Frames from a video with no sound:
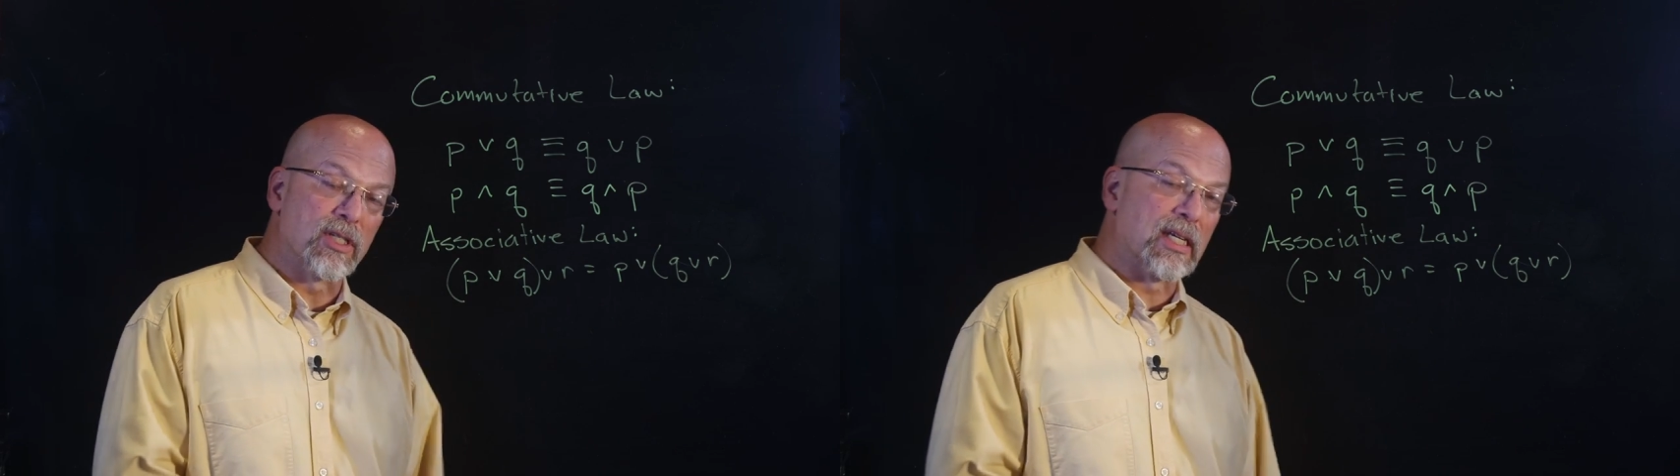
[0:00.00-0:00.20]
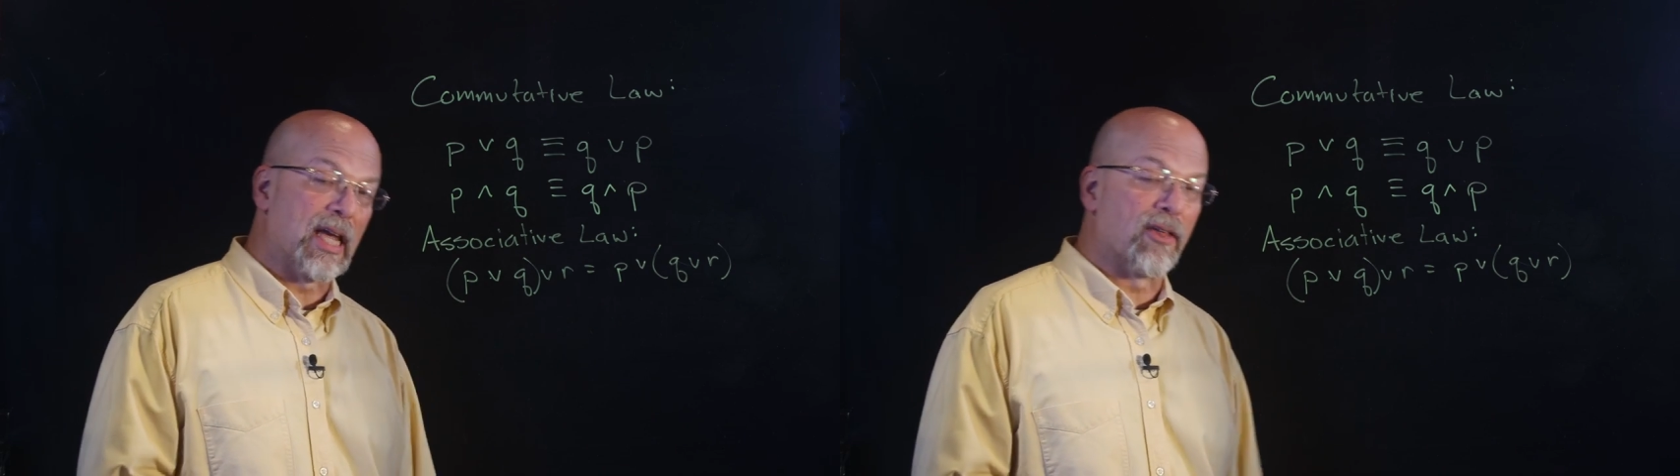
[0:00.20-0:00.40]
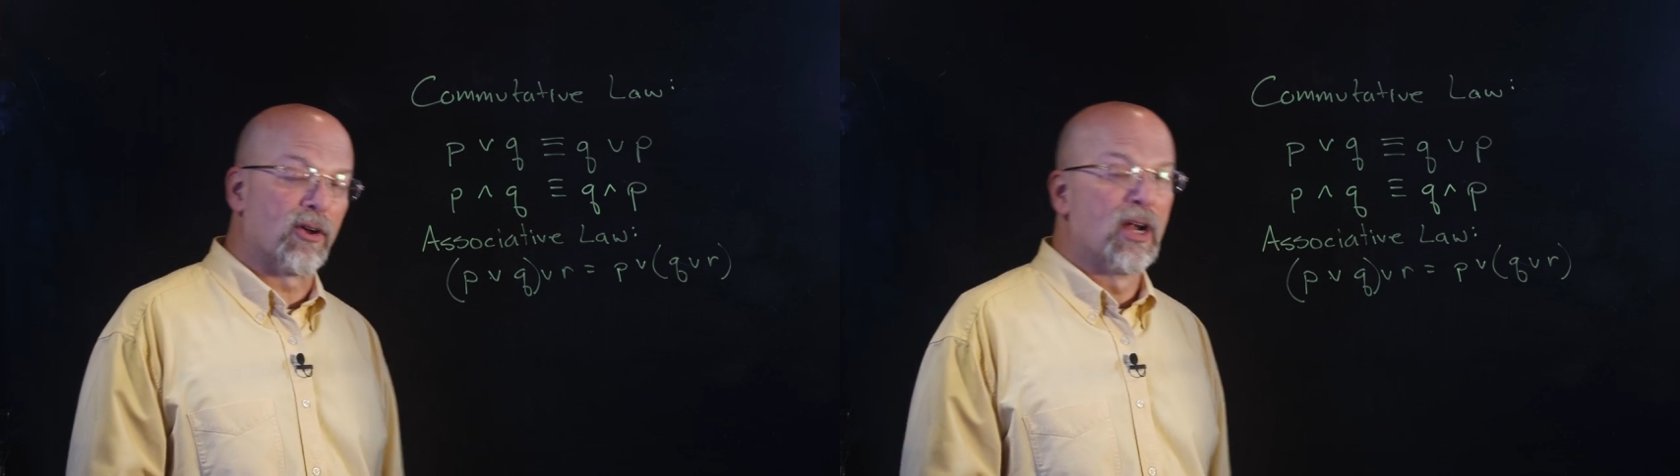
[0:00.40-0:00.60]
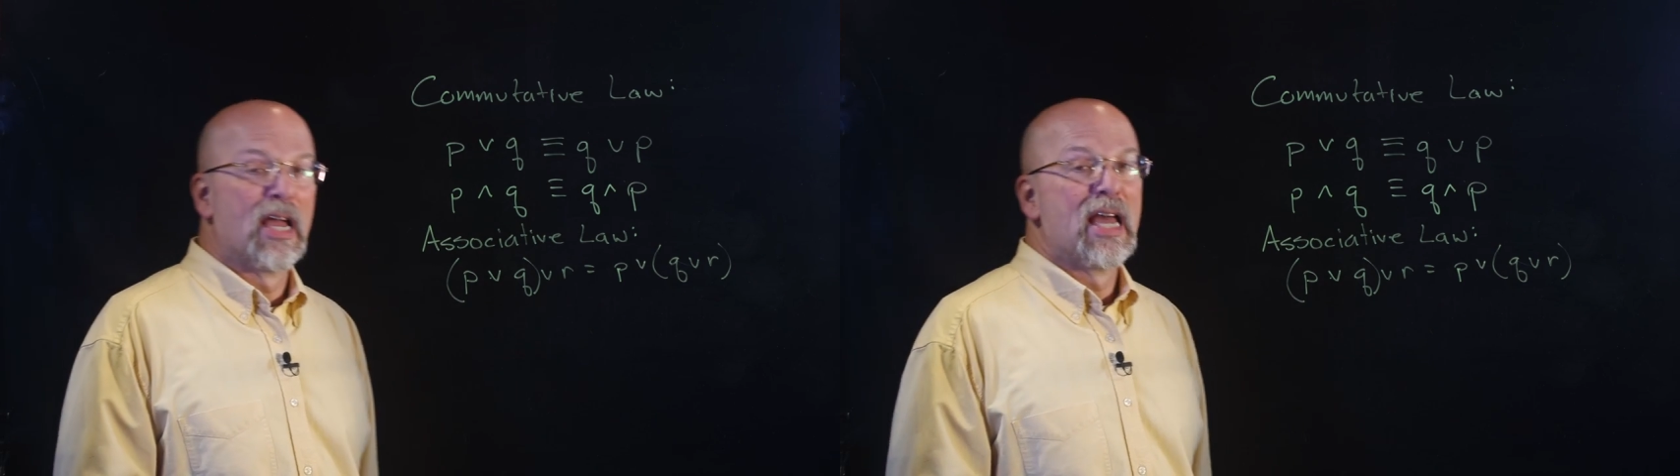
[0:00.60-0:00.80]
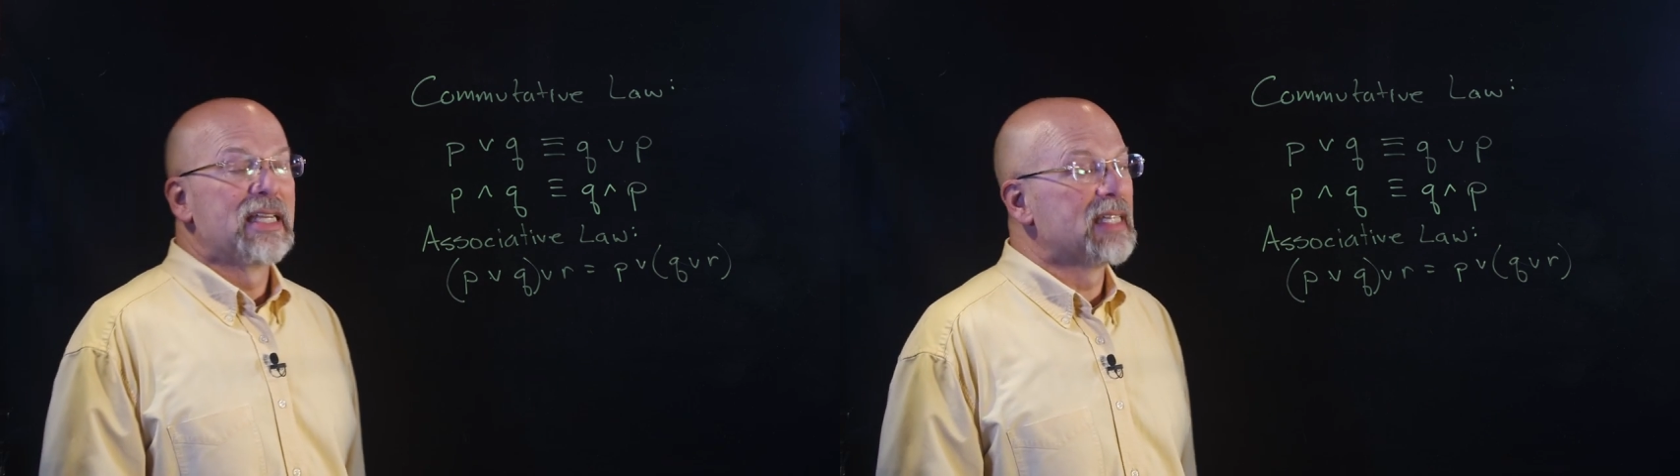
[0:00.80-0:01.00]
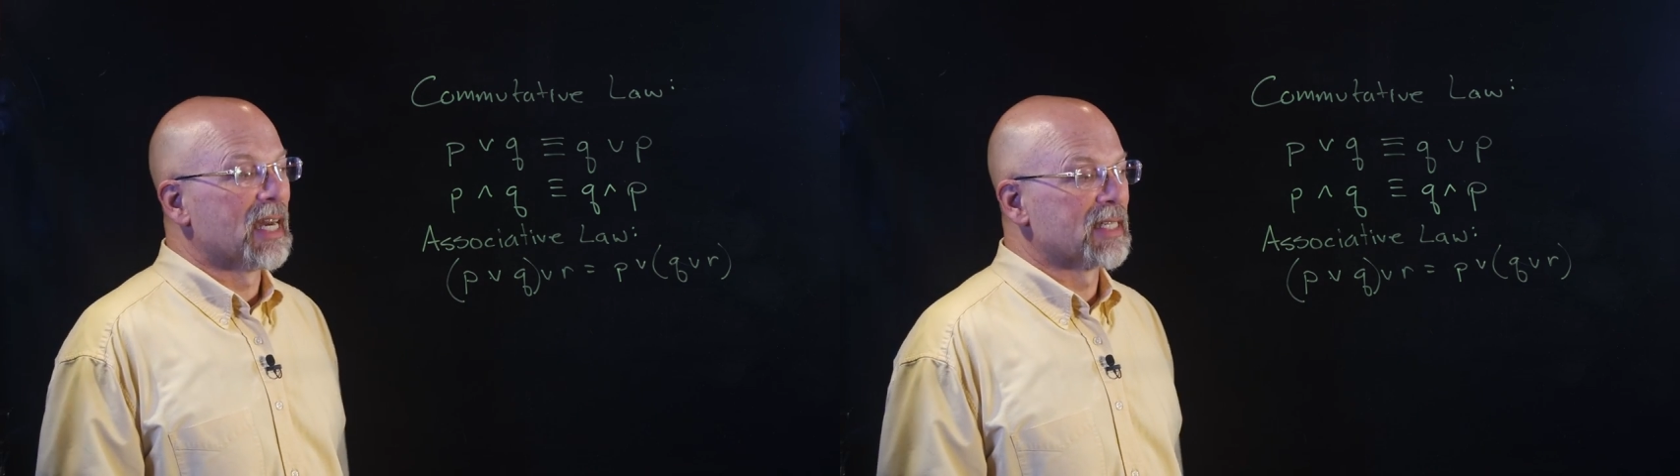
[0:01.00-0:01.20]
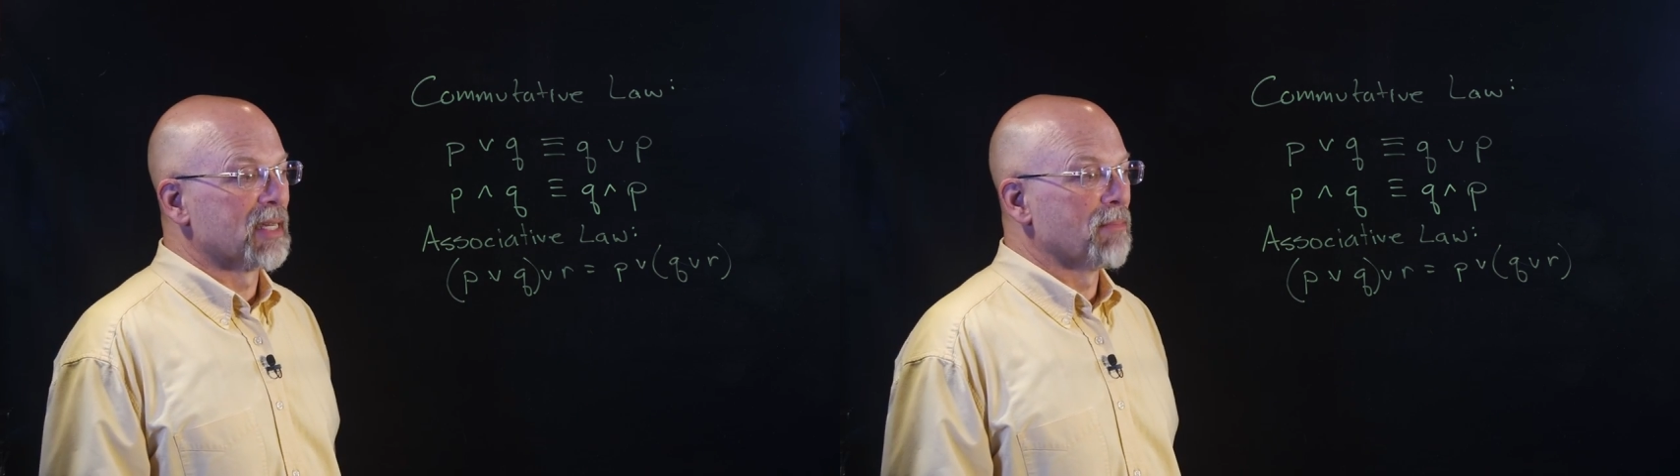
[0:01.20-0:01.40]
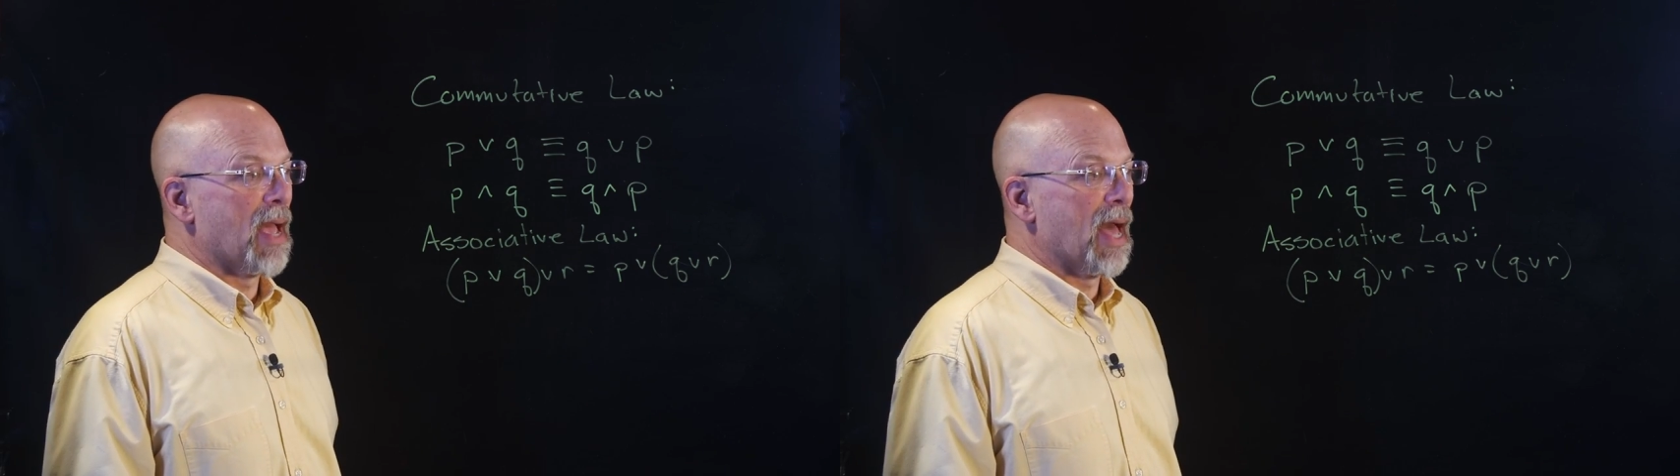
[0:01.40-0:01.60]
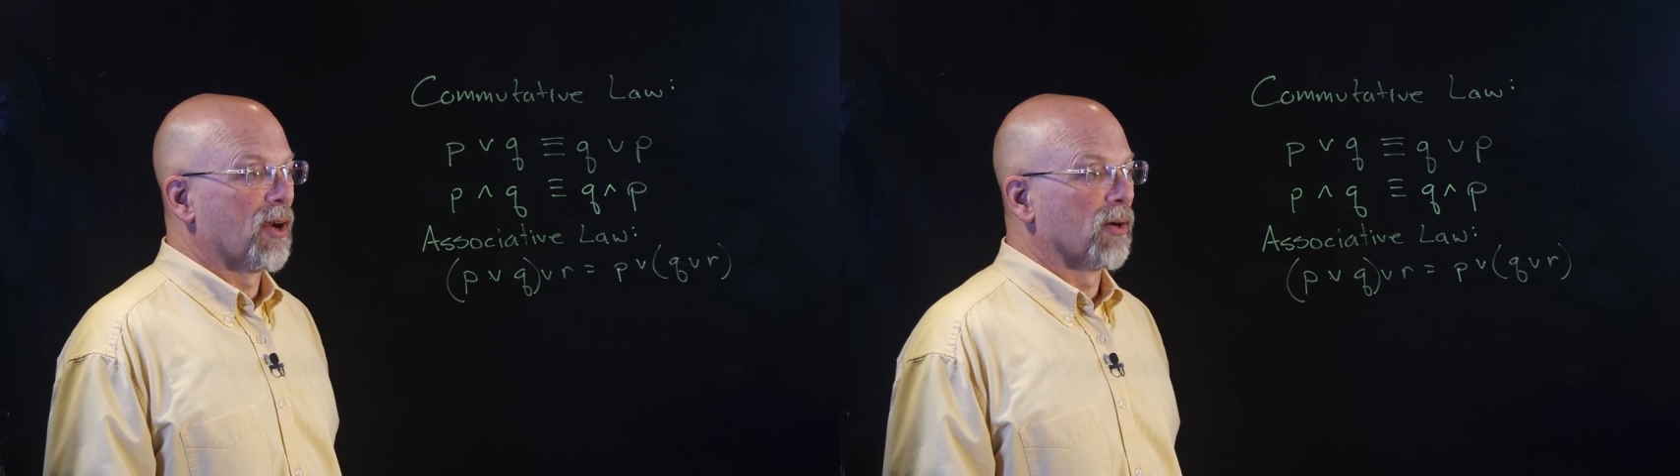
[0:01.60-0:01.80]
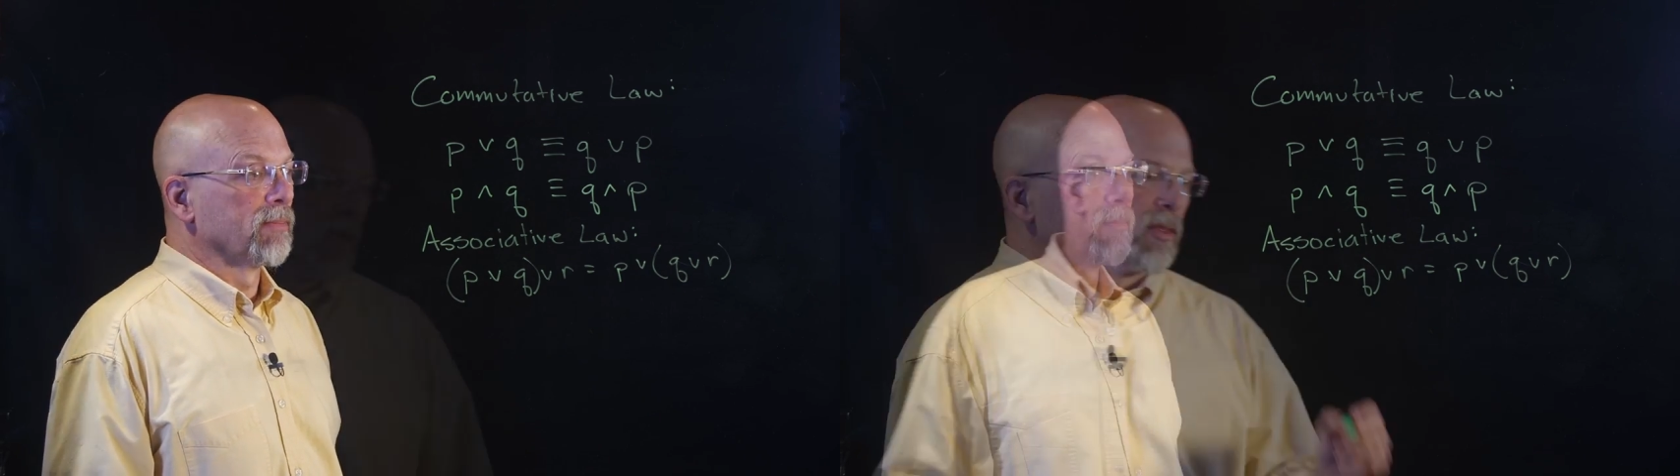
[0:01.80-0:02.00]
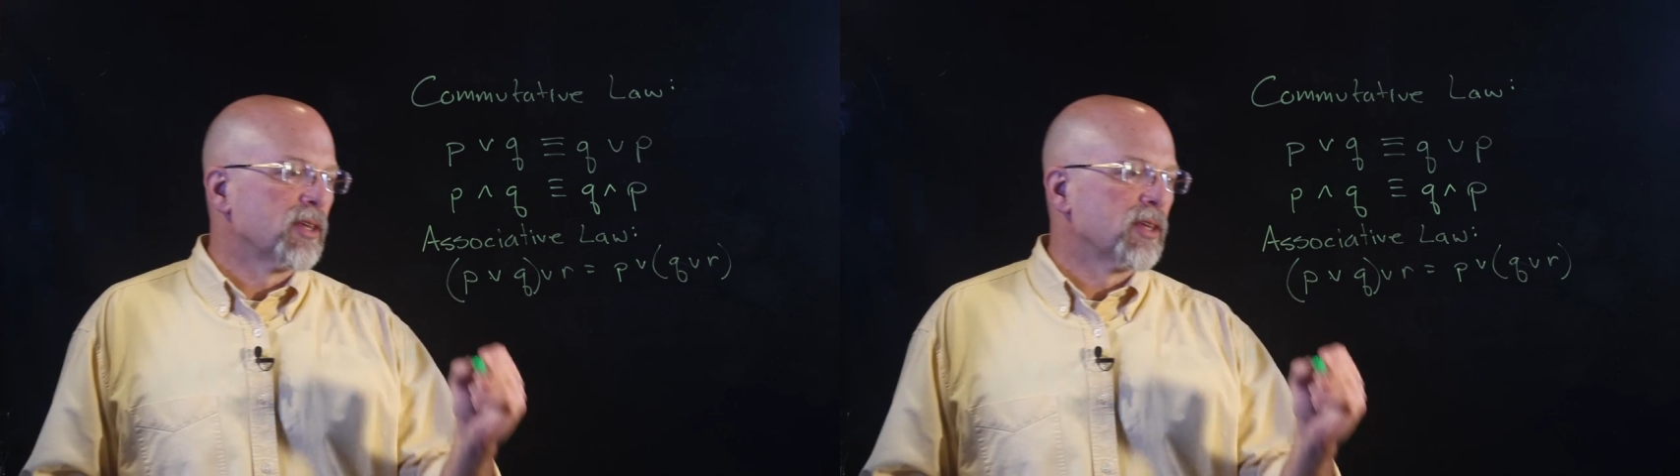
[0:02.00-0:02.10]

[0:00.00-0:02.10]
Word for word: together doesn't matter.